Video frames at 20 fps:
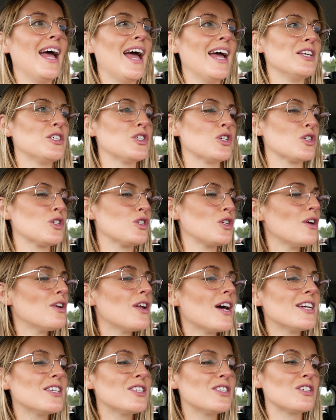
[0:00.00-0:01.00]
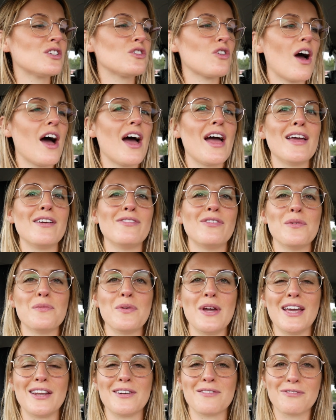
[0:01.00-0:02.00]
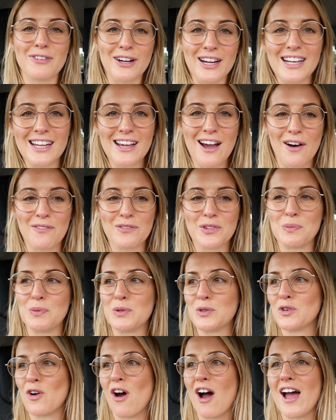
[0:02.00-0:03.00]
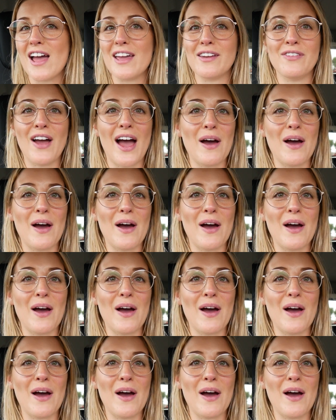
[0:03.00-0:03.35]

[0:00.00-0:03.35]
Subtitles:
It's just so nice to drive. We had a really comfortable drive